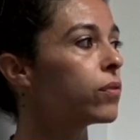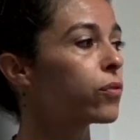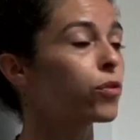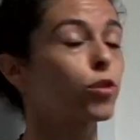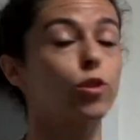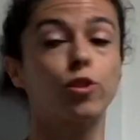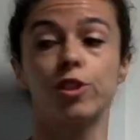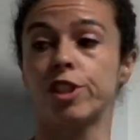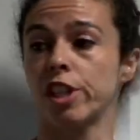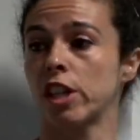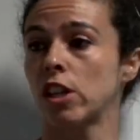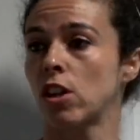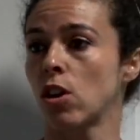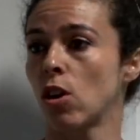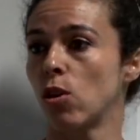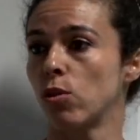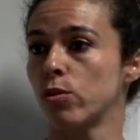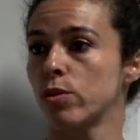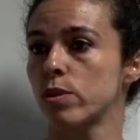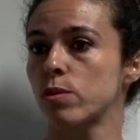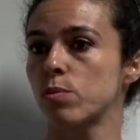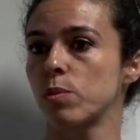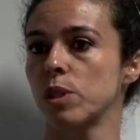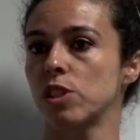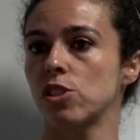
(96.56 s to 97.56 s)

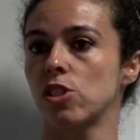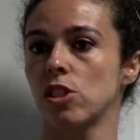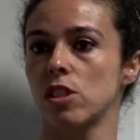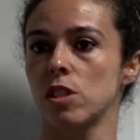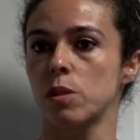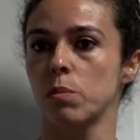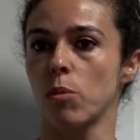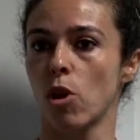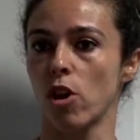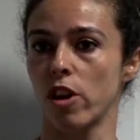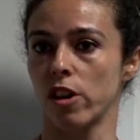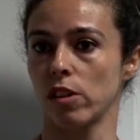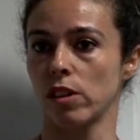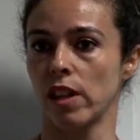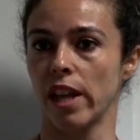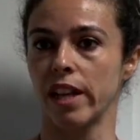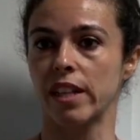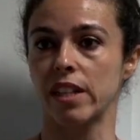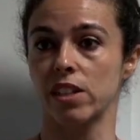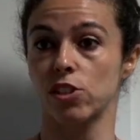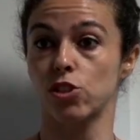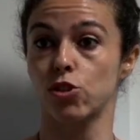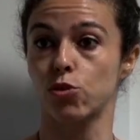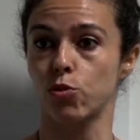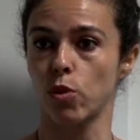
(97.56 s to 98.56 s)
fruticose, which is more
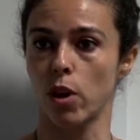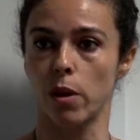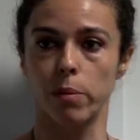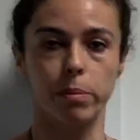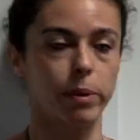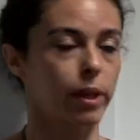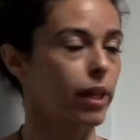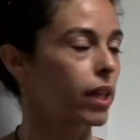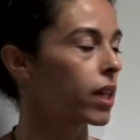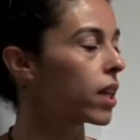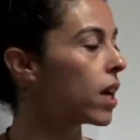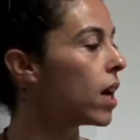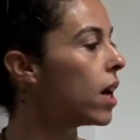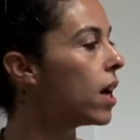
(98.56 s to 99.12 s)
like a shrubby